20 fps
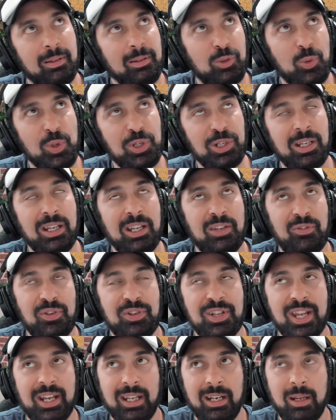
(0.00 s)
Switching gears for
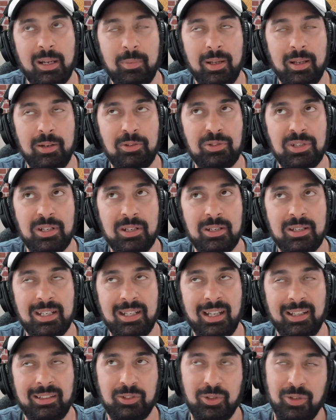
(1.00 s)
a second, I'm interested to
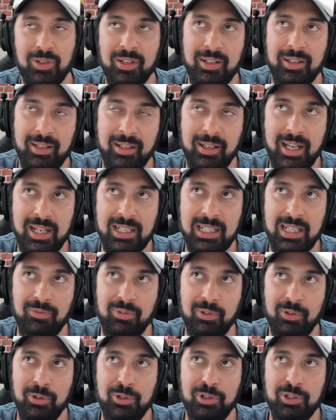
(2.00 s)
see like sort of the next
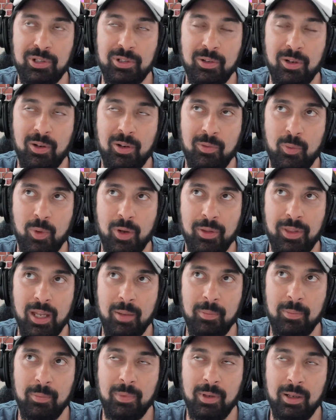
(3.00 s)
evolution of what
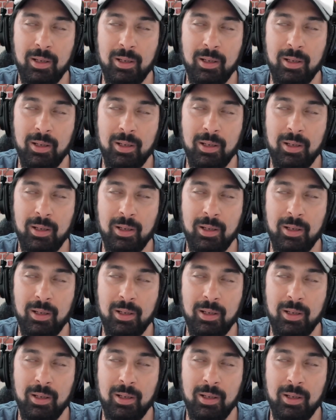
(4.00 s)
that